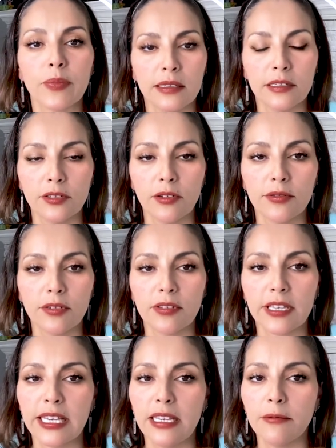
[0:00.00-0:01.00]
There's also
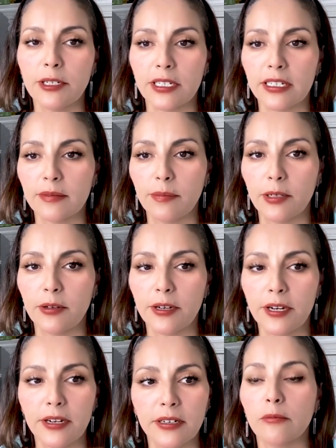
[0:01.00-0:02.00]
the keyword
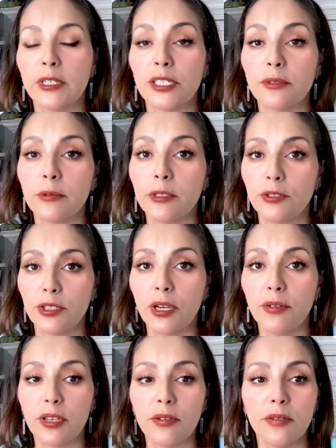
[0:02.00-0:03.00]
explorer, which will
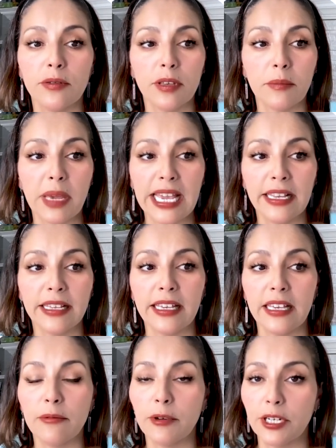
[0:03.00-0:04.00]
show you the main
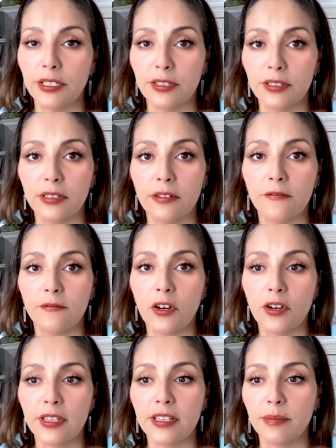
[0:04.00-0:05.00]
keywords
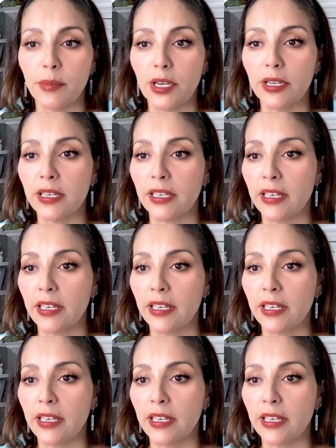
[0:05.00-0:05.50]
for this book